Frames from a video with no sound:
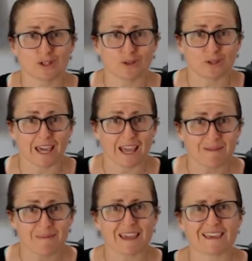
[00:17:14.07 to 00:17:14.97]
can
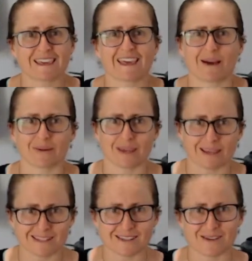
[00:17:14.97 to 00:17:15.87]
make, how
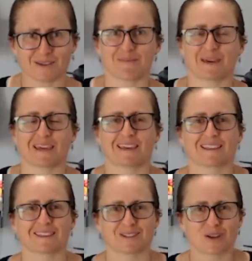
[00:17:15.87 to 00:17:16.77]
easy you can make
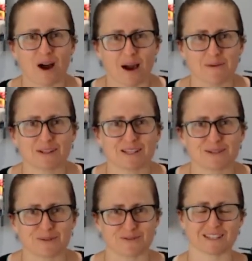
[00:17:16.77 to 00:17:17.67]
it, the time you need to
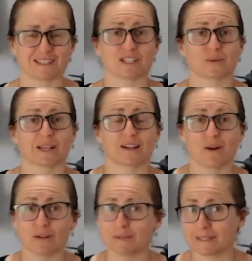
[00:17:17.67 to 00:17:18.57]
invest into it, and
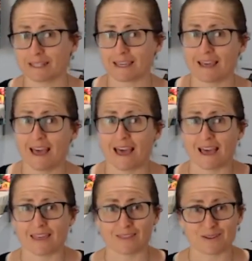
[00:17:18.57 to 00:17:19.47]
ultimately
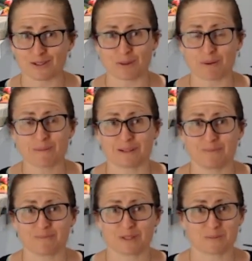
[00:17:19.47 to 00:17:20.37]
your shopping bill,
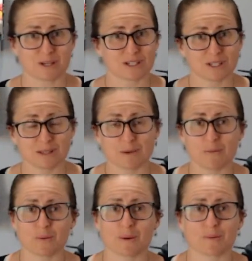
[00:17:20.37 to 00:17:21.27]
especially at the moment
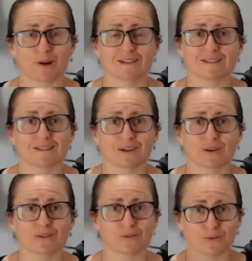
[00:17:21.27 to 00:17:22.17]
where prices are going
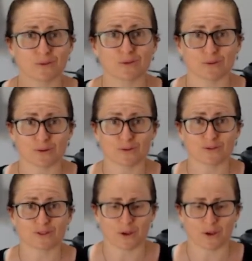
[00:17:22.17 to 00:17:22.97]
through the roof. So,